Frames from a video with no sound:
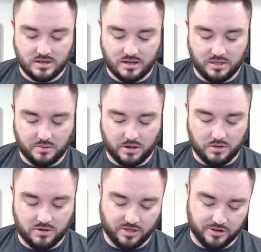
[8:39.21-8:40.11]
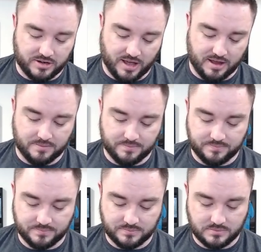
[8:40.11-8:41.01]
There we go. Another 10.
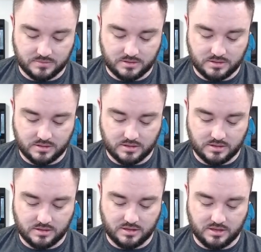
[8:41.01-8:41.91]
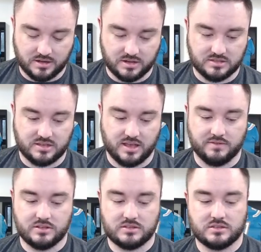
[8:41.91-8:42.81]
Young Guns
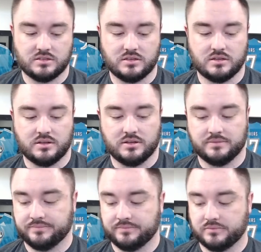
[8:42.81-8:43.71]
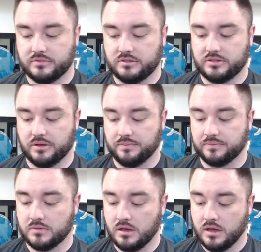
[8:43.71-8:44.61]
Canvas. So,
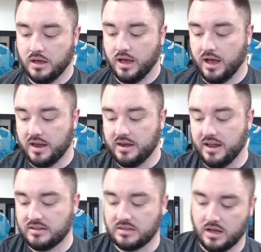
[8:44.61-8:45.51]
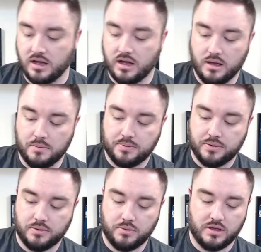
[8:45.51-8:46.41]
uh, next up,
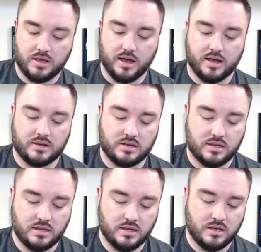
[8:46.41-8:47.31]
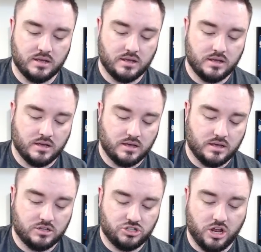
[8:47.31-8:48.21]
we got
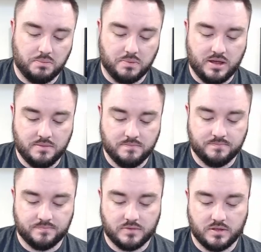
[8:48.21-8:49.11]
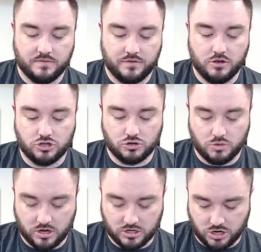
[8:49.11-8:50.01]
Jake Bean, Future
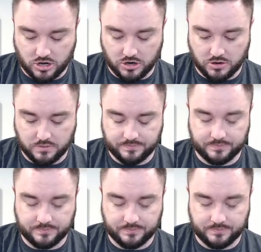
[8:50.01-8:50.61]
Watch Auto.